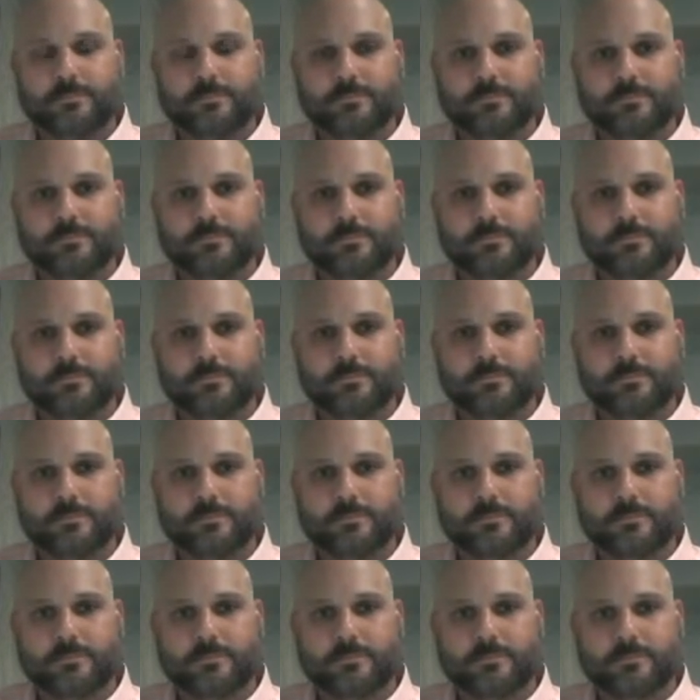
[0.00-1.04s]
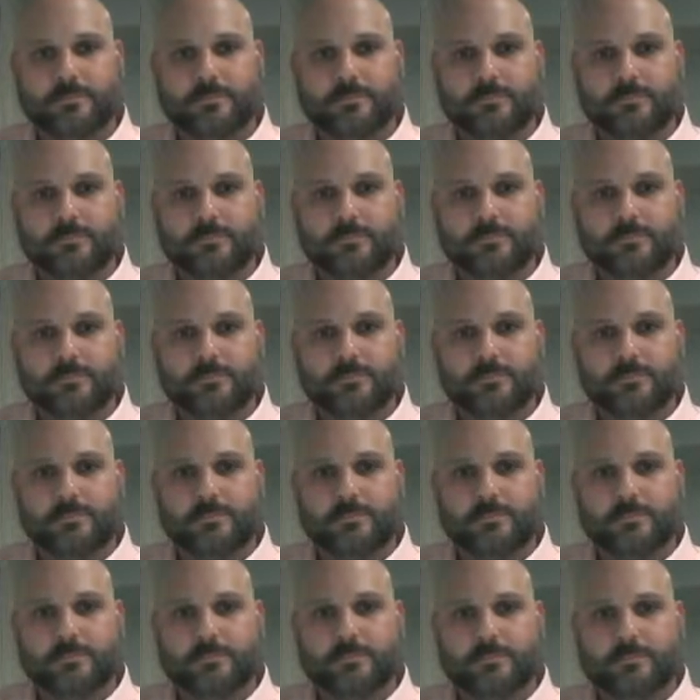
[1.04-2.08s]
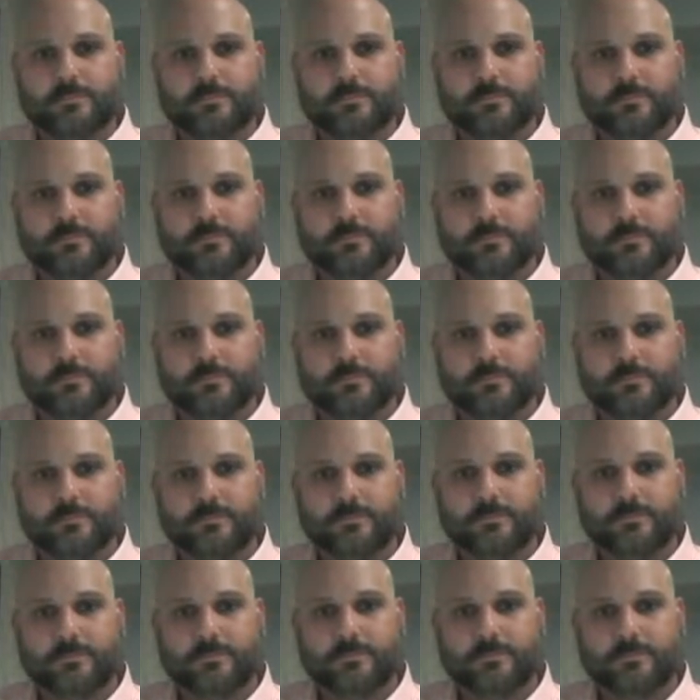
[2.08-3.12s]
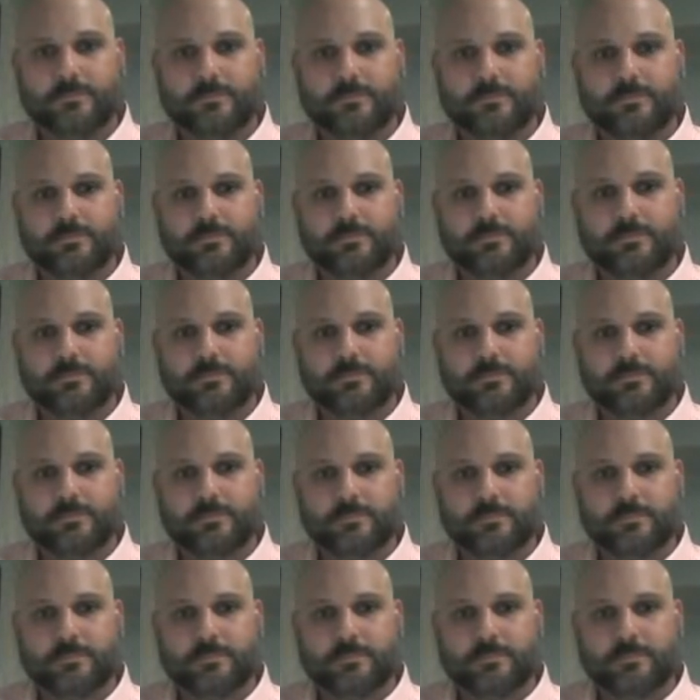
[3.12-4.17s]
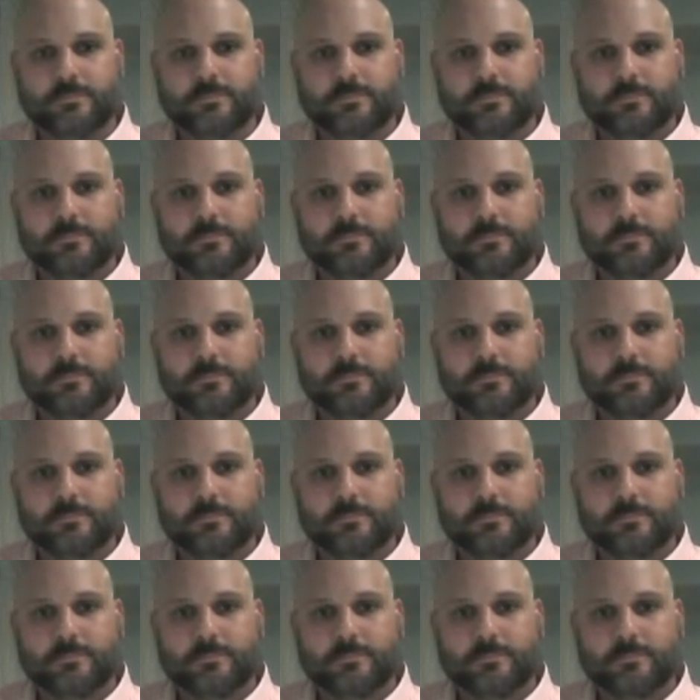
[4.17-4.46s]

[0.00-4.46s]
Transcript: This person isn't speaking.